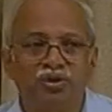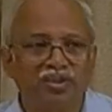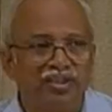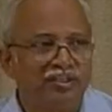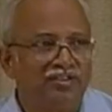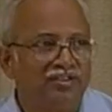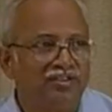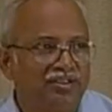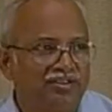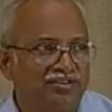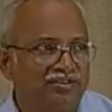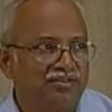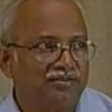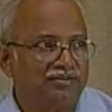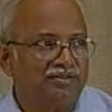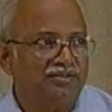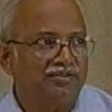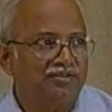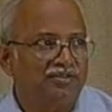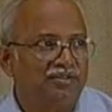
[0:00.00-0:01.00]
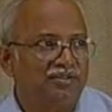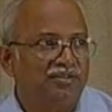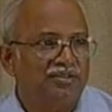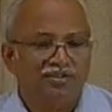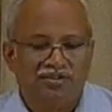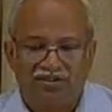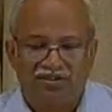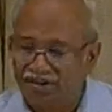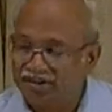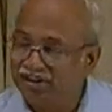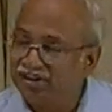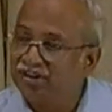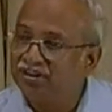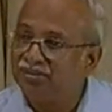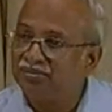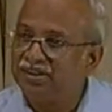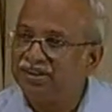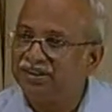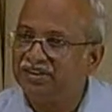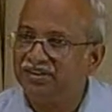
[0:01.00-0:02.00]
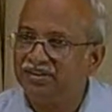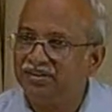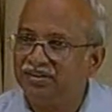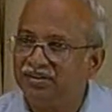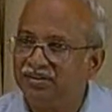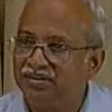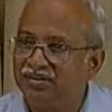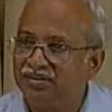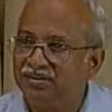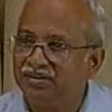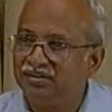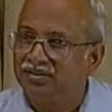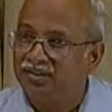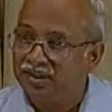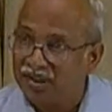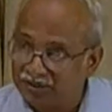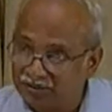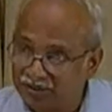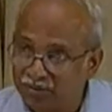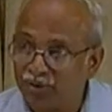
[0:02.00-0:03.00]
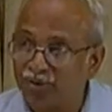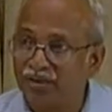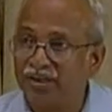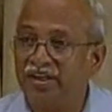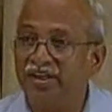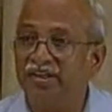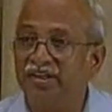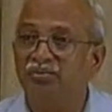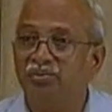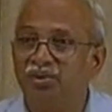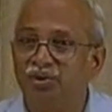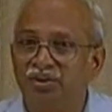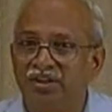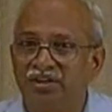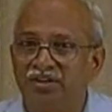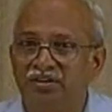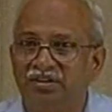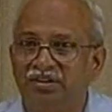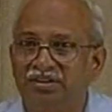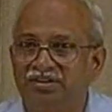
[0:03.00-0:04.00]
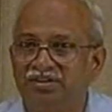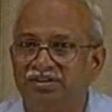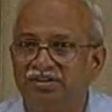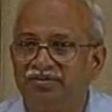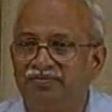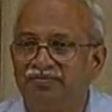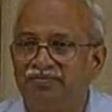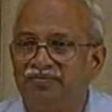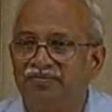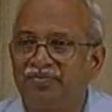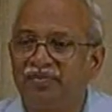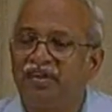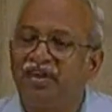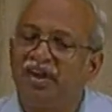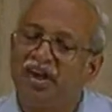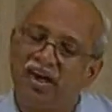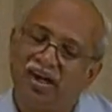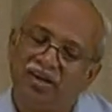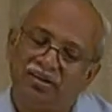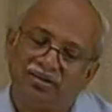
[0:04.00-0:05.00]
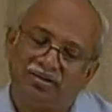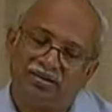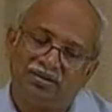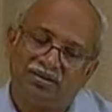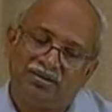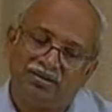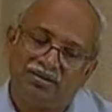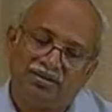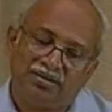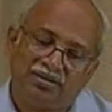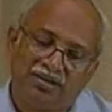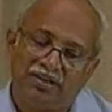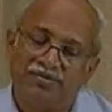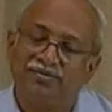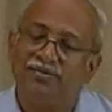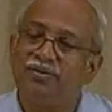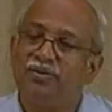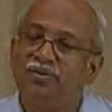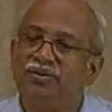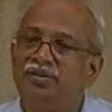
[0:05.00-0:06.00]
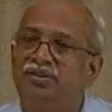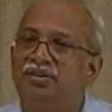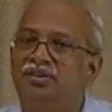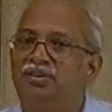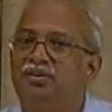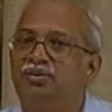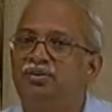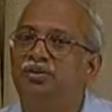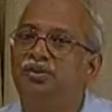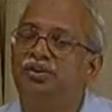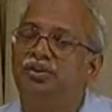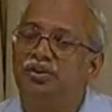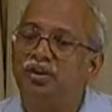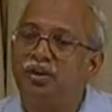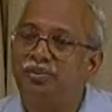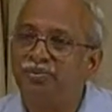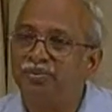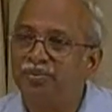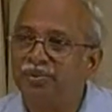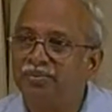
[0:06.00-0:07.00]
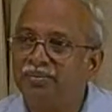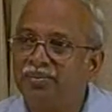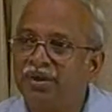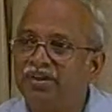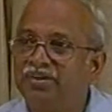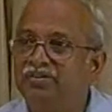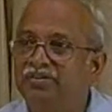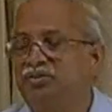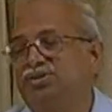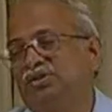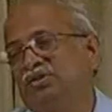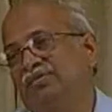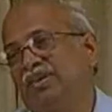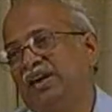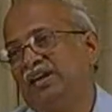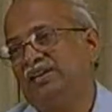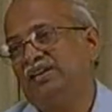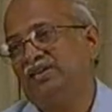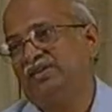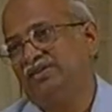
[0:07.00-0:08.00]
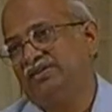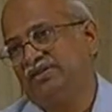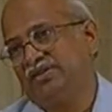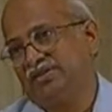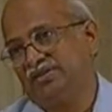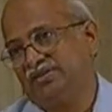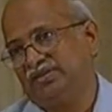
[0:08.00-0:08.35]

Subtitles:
elongations, thinner material, therefore, again more elongation, and therefore, we compromise with fatigue strength.